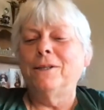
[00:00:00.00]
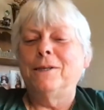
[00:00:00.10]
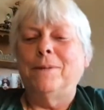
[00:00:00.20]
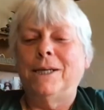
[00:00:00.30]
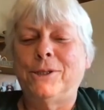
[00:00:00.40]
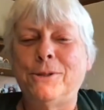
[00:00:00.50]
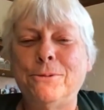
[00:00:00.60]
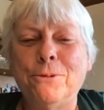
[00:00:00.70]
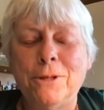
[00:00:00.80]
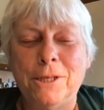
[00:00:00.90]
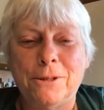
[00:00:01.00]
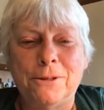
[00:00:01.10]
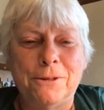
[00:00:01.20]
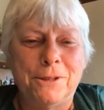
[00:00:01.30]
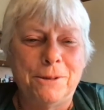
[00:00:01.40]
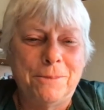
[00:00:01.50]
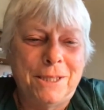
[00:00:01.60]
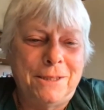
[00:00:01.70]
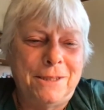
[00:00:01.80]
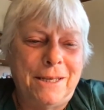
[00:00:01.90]
my school years, you
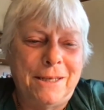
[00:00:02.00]
might say.